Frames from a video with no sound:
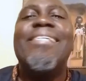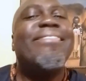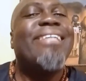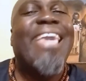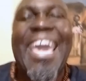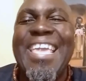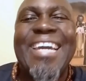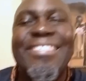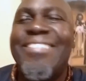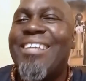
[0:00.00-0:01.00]

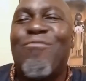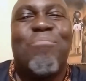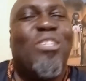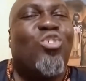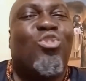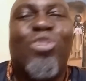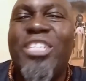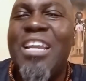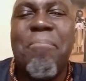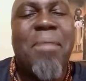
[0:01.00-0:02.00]
Kenyans have been
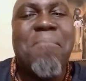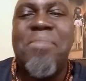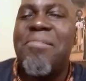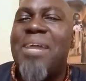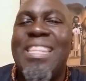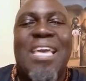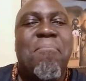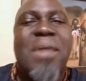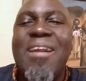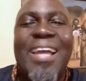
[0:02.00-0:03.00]
socially pampered by the
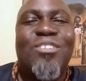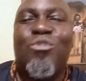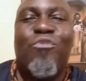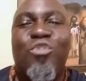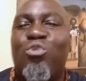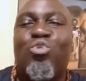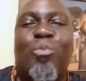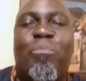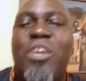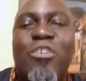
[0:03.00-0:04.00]
Americans to feel
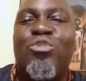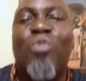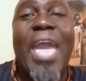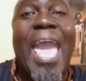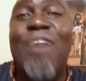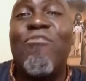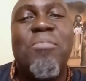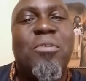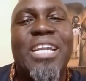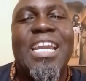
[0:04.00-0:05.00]
superior to
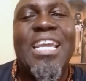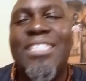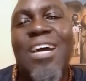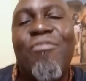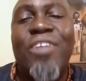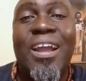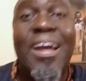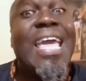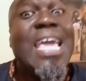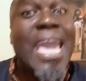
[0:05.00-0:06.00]
everybody in East Africa.
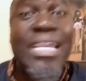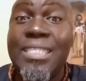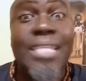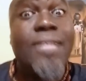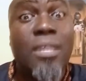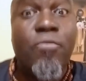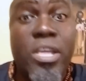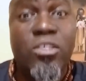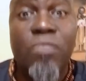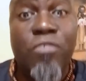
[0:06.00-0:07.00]
It's, there's a
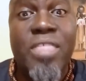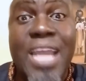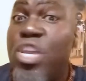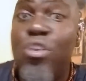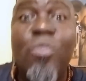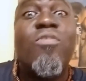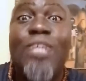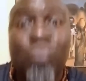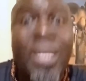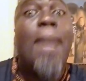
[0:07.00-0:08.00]
reason for that. You know, that's
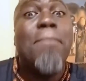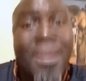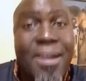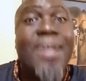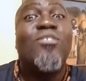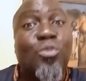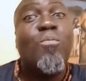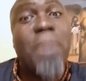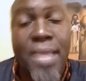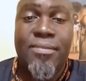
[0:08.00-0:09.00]
what Americans do
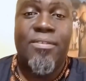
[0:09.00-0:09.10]
best.